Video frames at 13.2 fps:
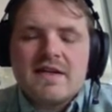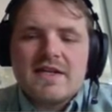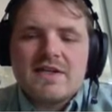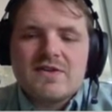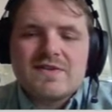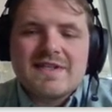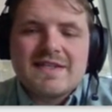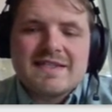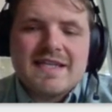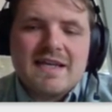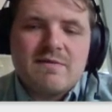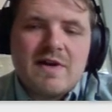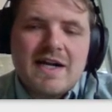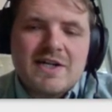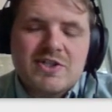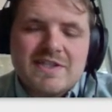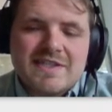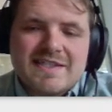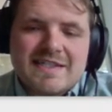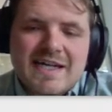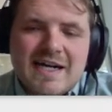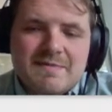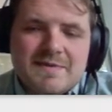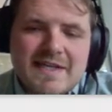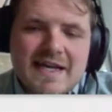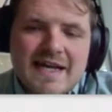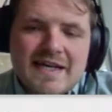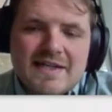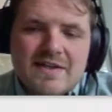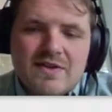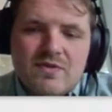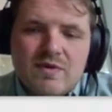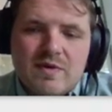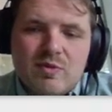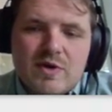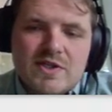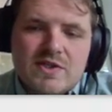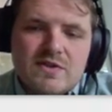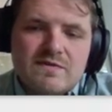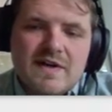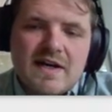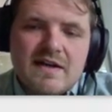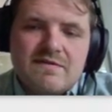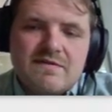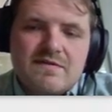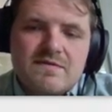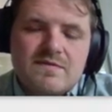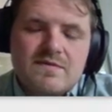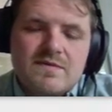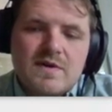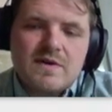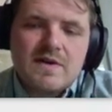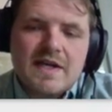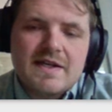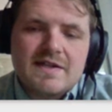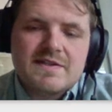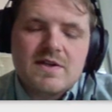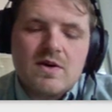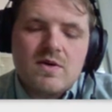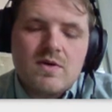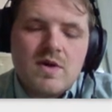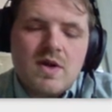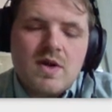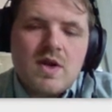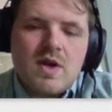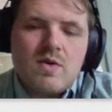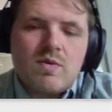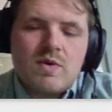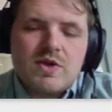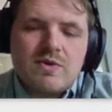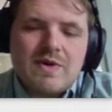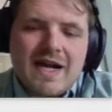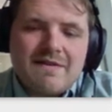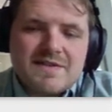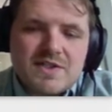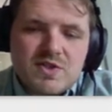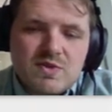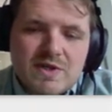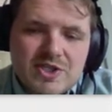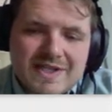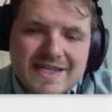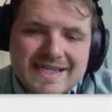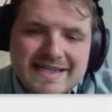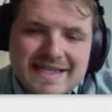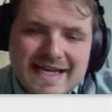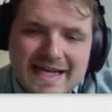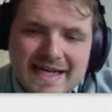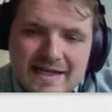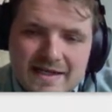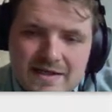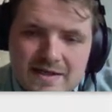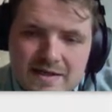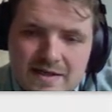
and you see the table actually stops at 3.25. Okay, so when you have a situation like that,